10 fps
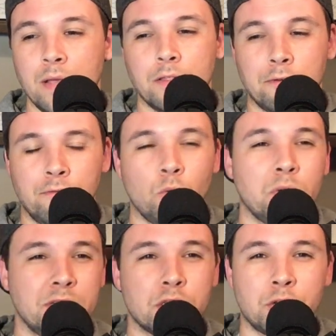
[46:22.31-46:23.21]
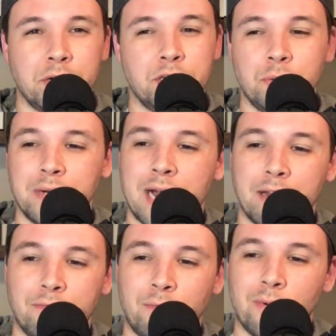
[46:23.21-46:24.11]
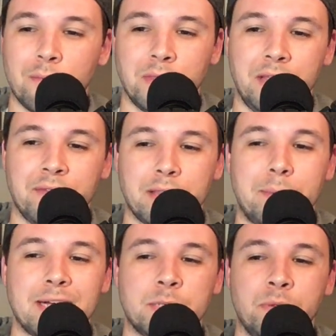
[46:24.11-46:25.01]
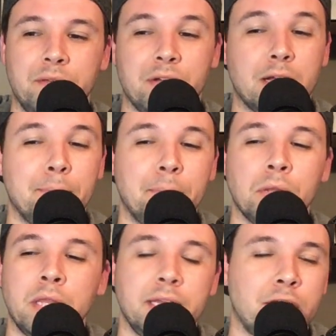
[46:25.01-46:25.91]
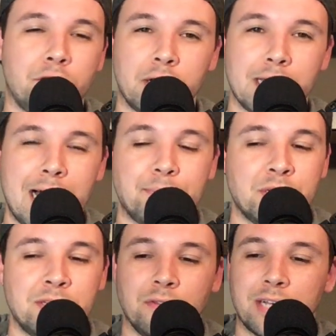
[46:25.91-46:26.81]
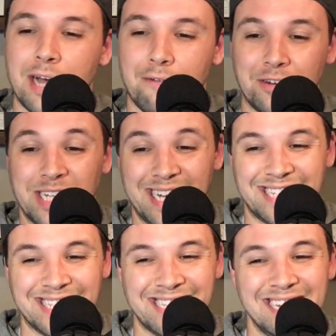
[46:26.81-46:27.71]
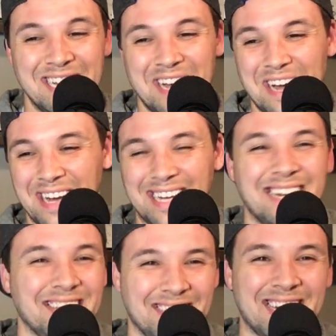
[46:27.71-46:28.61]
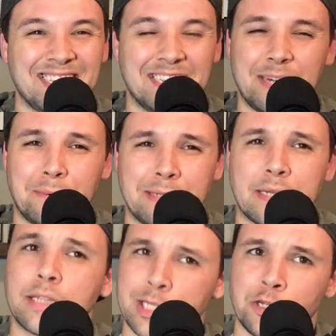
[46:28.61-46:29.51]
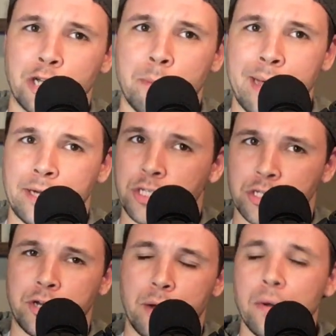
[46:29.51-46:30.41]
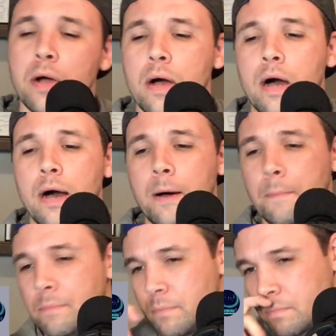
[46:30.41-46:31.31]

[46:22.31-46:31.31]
Their floor is 32-94, leaving the possibility of a complete and utter collapse still in the conversation, kind of like Lexington, where it's this could go bad, just a